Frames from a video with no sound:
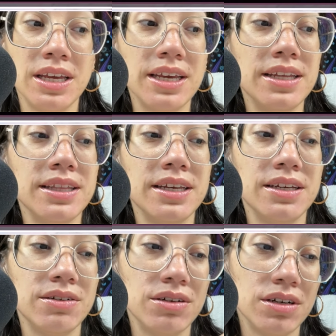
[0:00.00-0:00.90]
and
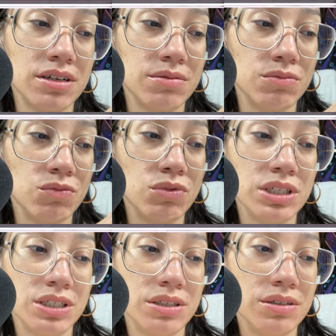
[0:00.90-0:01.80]
then um,
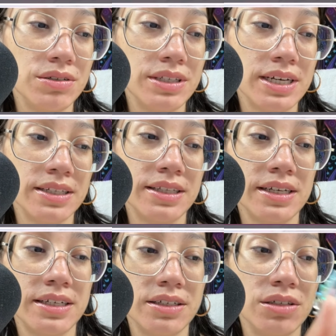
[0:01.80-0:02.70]
once you do that
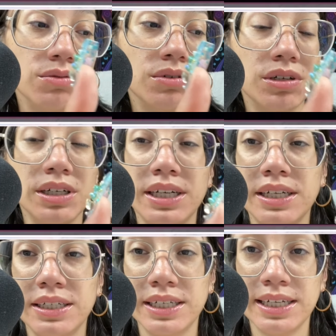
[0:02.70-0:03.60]
then you will go
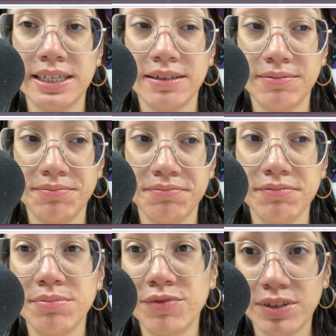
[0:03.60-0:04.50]
ahead and
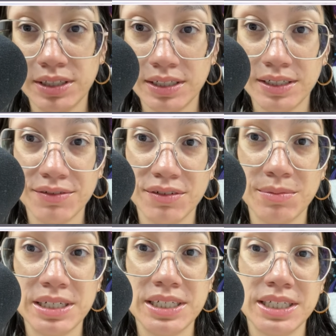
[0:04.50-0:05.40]
fill in your
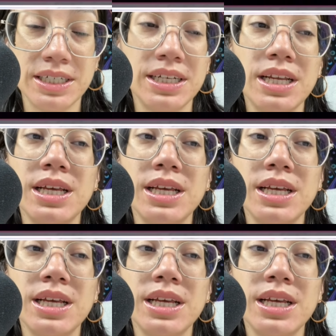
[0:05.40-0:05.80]
information